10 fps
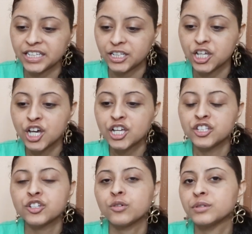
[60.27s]
E.
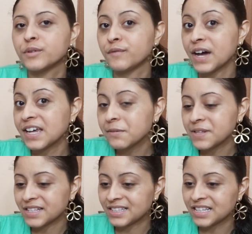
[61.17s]
So the
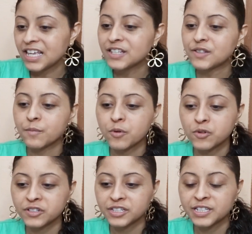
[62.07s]
vitamin C is
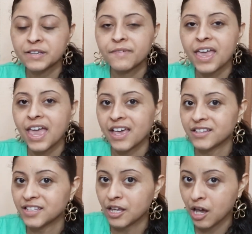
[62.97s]
supposed to give
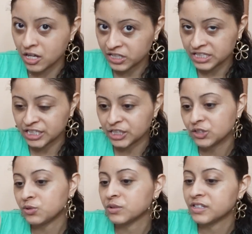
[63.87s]

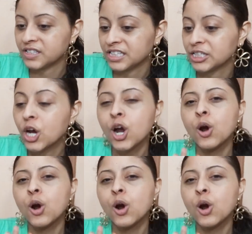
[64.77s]
antioxidant to the skin,